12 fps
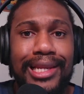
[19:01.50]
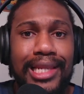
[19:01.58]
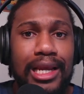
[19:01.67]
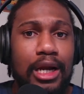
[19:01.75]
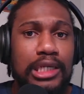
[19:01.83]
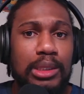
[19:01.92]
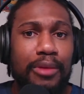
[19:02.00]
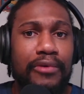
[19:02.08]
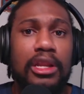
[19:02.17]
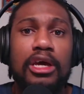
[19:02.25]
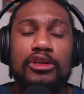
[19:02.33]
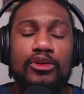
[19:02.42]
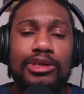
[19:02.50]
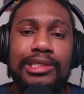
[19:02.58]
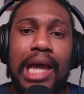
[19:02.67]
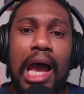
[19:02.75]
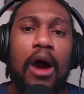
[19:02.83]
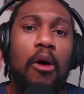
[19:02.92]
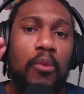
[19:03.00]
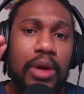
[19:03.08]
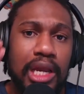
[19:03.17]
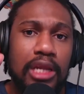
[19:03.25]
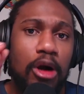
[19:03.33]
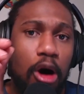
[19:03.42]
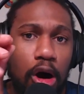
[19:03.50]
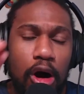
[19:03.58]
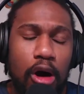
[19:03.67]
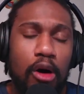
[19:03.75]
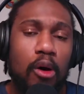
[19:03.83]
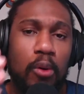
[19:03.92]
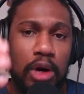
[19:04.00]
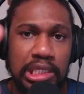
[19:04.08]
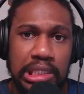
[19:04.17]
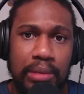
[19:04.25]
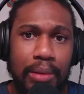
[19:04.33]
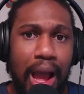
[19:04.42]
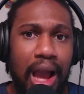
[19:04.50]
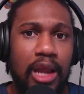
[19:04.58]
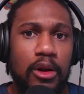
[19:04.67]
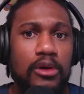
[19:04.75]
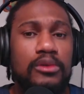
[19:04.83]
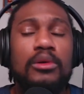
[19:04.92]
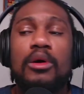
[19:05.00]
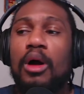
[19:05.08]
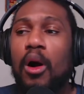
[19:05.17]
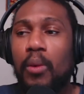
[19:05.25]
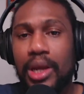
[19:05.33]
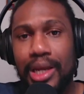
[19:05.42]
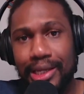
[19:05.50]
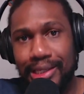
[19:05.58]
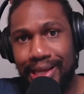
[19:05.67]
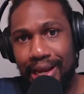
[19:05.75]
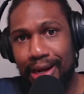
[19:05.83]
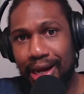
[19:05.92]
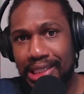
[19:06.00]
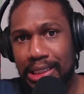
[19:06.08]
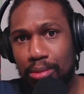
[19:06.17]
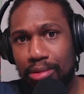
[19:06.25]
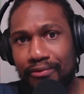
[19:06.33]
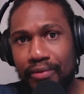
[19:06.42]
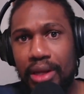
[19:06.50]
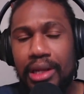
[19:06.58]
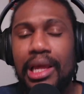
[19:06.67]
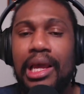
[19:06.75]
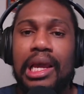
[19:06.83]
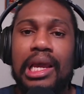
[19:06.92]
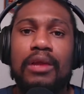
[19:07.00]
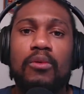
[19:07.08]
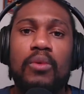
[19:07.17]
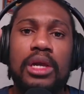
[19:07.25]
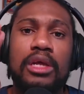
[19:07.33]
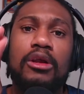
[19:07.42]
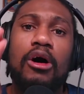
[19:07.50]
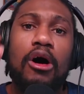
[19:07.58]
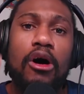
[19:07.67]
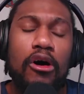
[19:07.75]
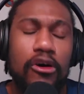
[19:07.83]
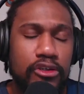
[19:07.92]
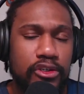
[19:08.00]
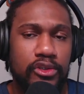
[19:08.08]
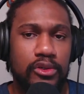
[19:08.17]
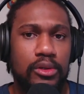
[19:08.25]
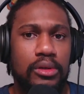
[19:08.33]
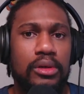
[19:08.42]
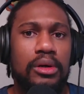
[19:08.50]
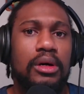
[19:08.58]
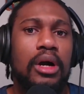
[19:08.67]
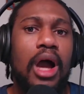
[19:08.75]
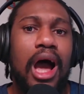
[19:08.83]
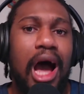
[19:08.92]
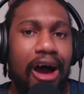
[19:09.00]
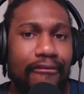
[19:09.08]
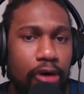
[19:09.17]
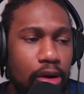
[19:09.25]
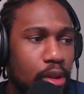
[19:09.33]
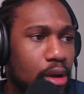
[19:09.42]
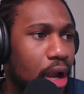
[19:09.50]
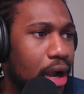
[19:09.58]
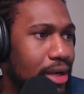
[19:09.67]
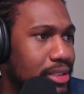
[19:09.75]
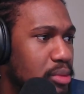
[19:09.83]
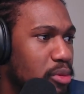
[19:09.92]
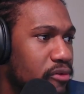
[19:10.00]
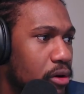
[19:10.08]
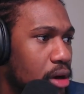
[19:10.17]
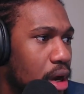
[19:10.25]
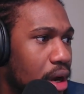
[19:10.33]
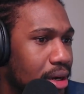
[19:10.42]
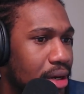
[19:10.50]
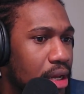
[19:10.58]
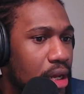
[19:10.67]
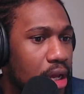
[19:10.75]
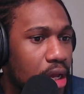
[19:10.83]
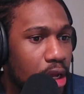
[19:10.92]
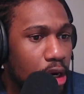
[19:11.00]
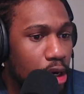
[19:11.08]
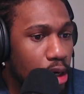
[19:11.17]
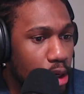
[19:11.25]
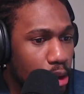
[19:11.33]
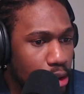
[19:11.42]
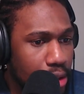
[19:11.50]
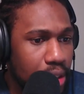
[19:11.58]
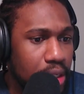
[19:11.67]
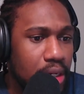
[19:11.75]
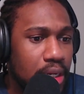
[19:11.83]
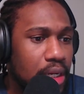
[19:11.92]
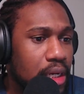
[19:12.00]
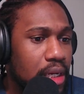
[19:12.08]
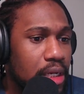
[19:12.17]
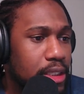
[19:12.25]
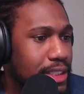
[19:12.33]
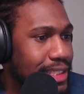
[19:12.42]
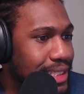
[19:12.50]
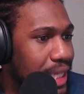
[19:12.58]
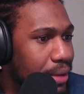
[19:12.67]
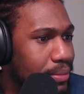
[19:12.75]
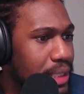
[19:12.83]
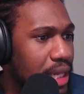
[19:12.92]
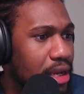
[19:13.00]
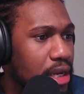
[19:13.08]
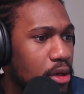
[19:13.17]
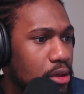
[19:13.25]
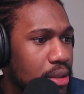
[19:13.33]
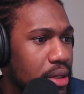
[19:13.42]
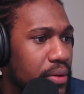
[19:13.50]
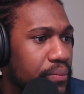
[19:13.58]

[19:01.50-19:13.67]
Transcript: take God's name in vain. So now we can all worship idols, we can take God's name in vain, and we can also have other gods before God. Luke same thing in Luke.